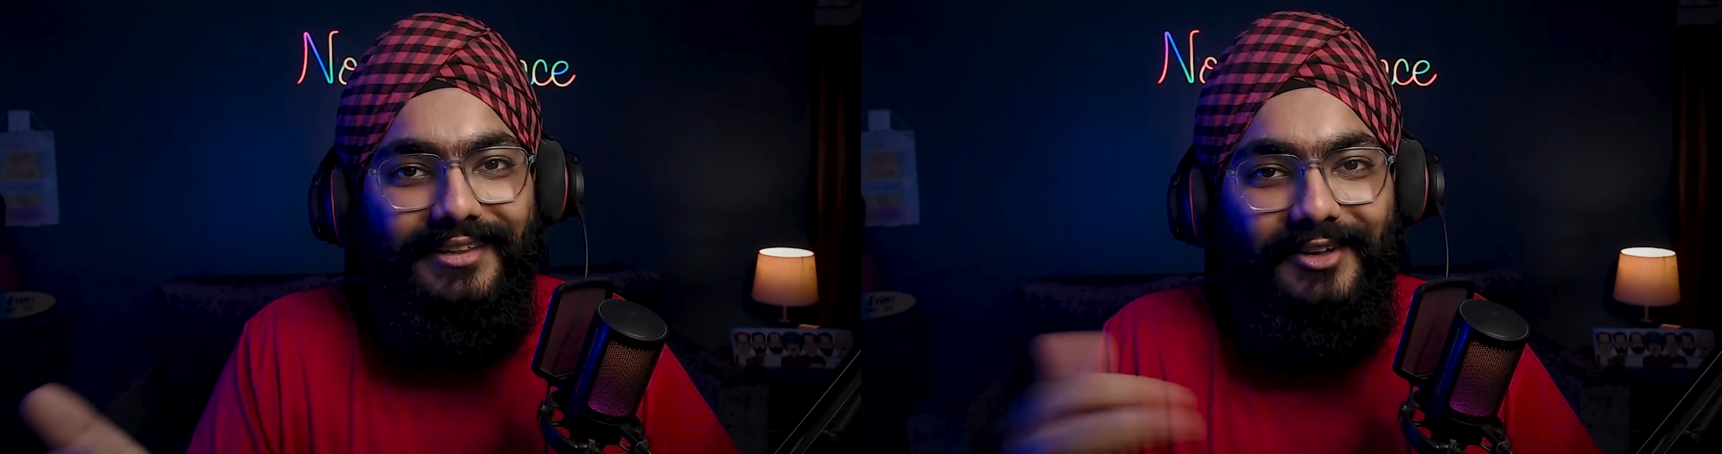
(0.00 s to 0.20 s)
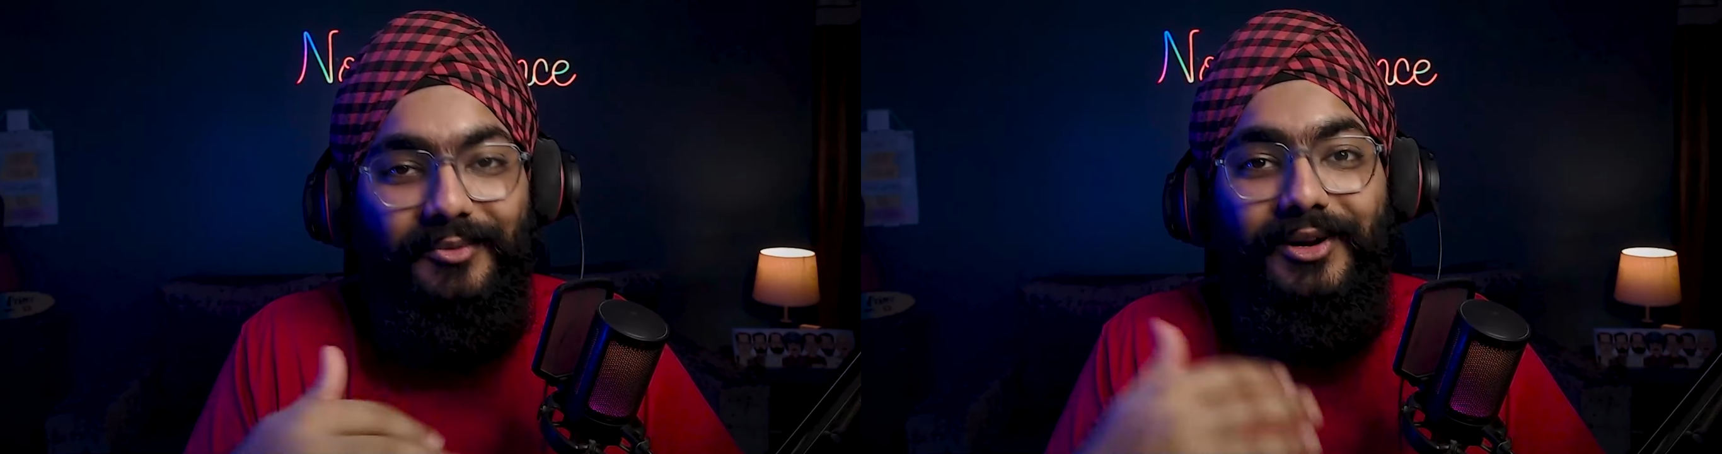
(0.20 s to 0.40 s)

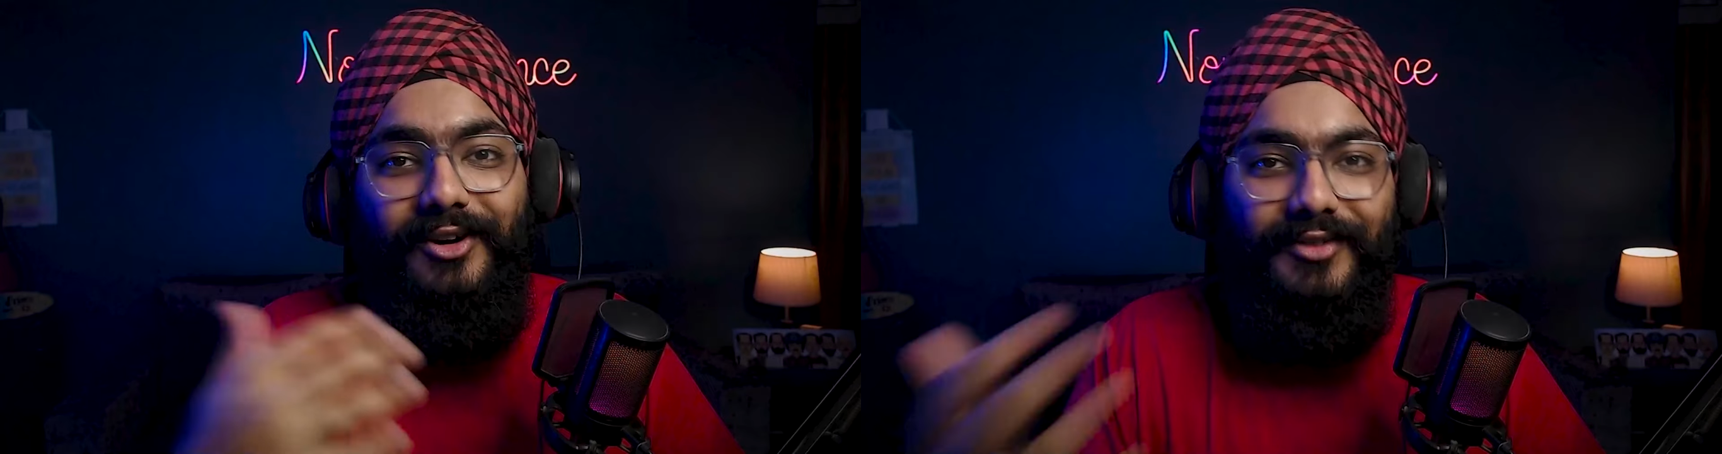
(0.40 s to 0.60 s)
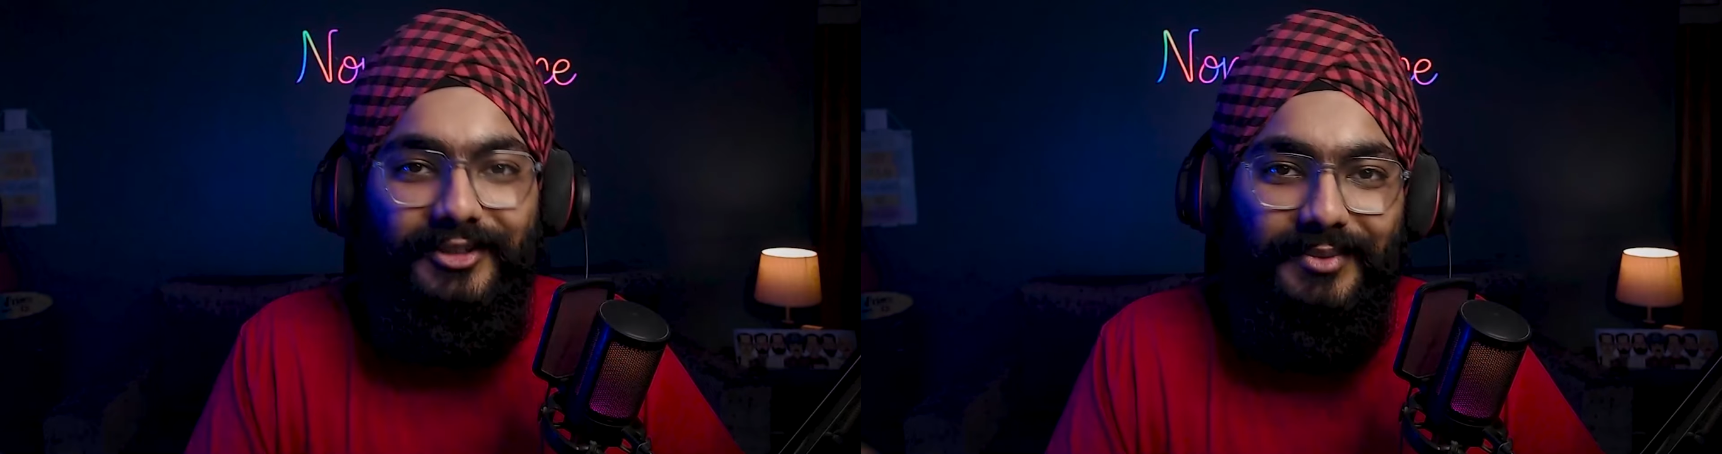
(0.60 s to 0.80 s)
there'll be a
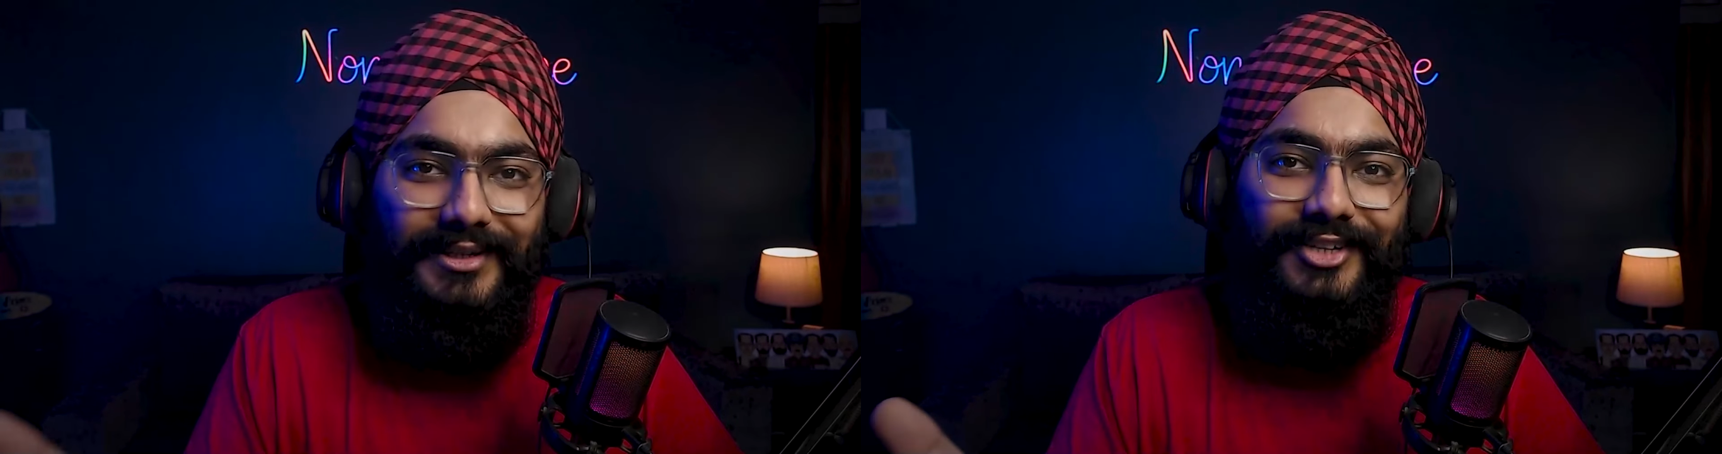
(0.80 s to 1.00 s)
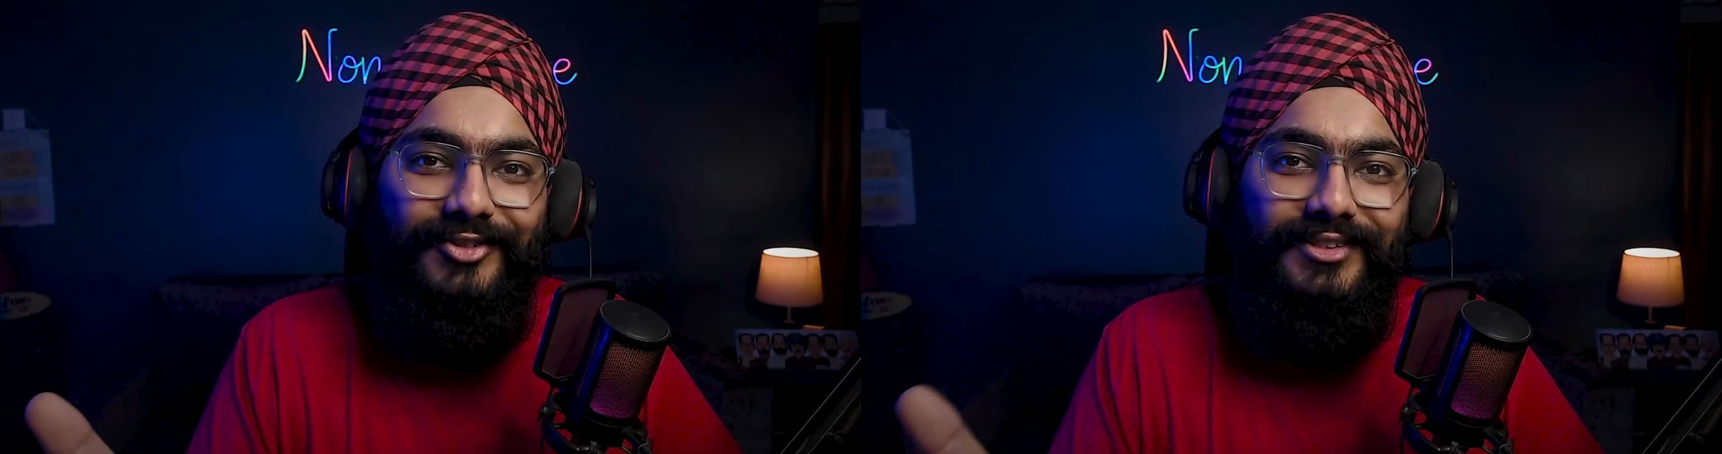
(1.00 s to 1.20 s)
lot of
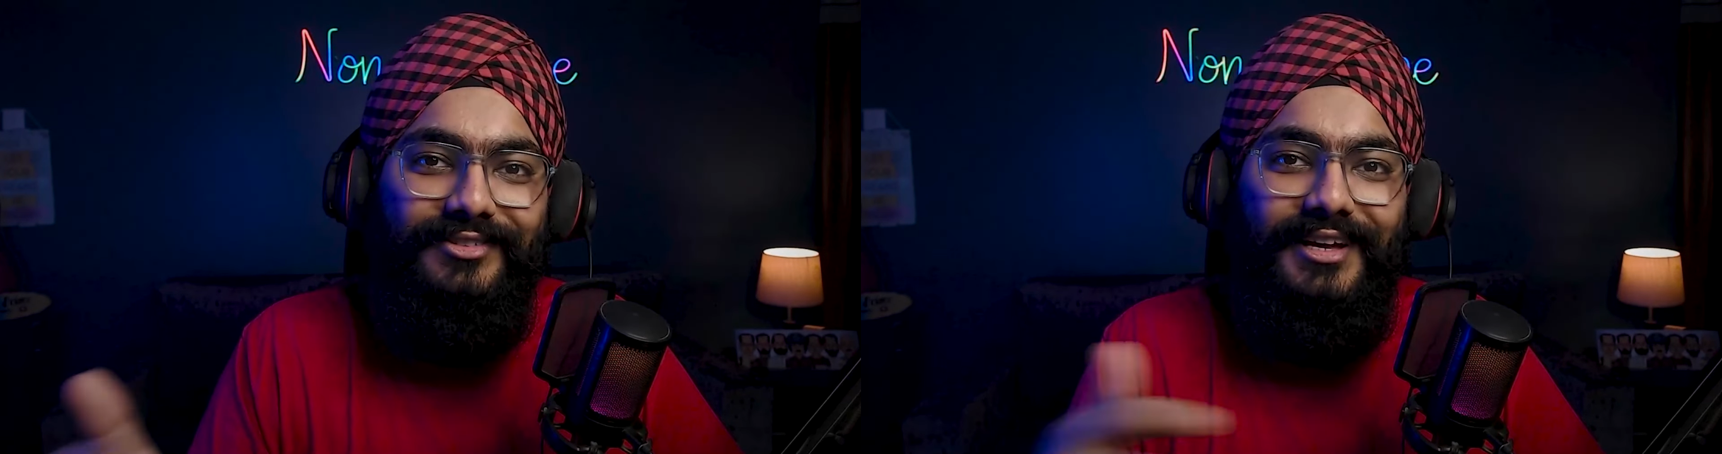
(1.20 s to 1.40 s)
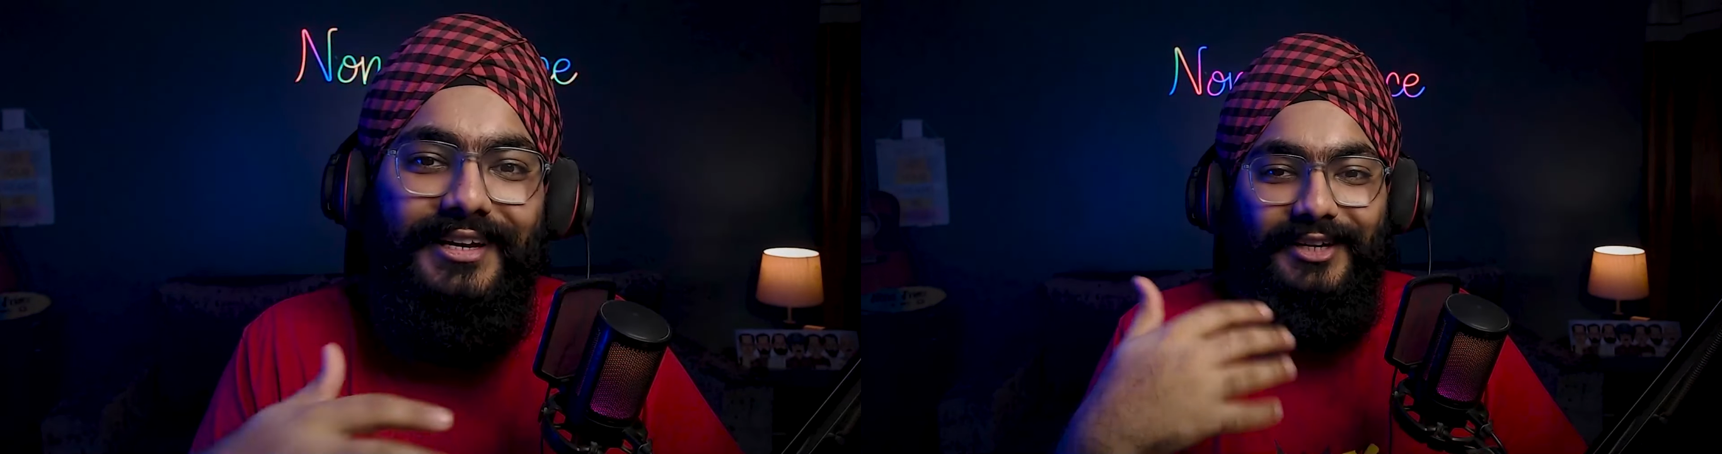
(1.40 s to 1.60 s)

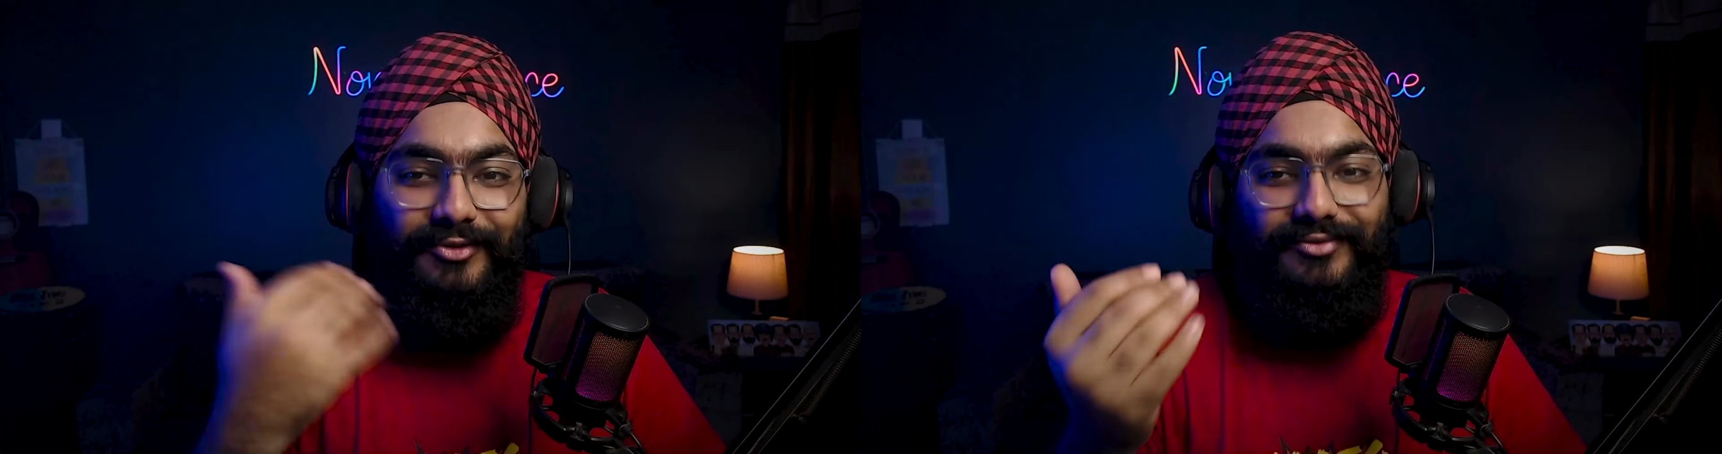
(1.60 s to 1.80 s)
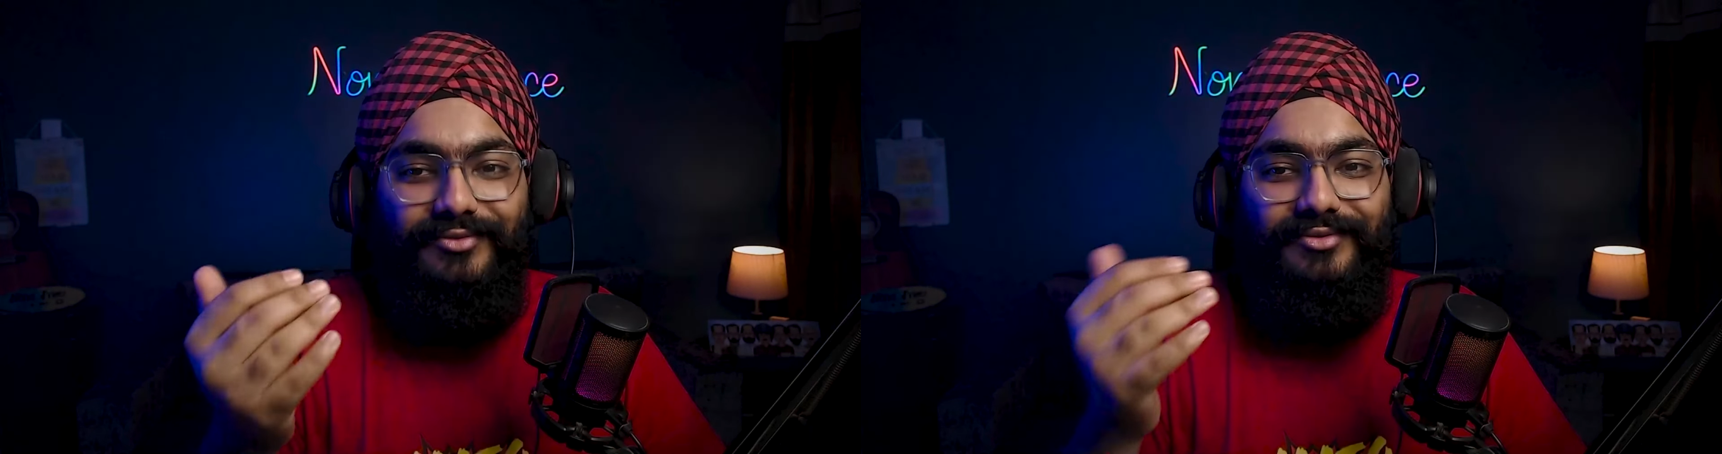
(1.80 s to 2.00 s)
expectations and
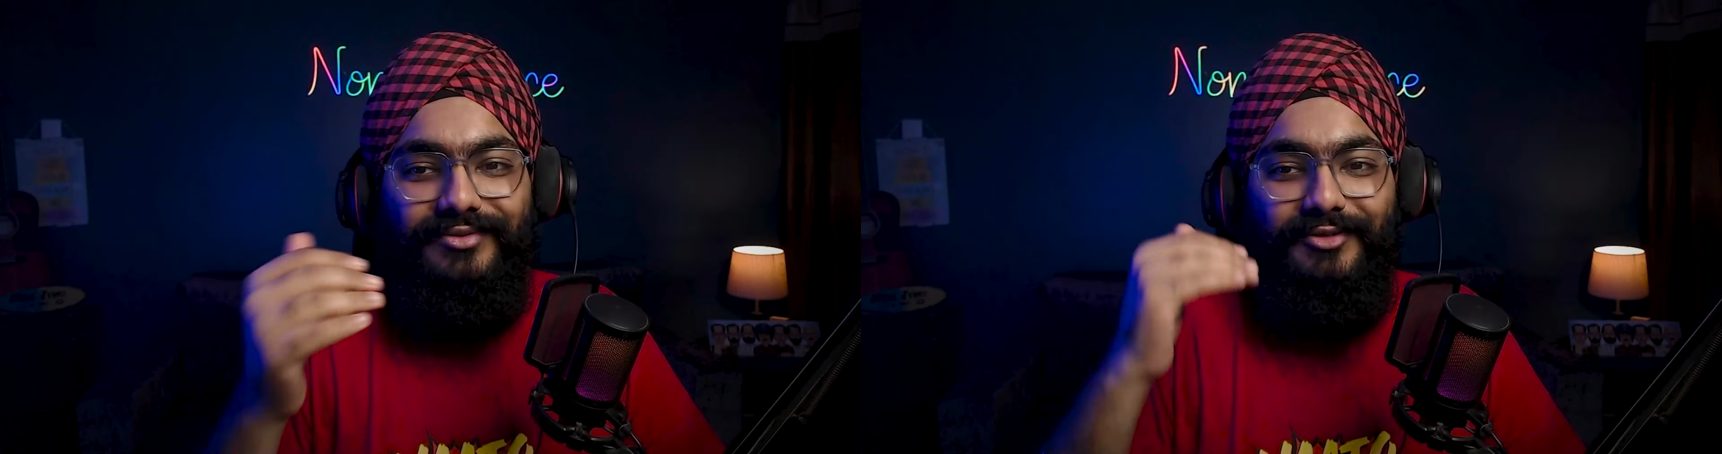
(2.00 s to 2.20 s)
if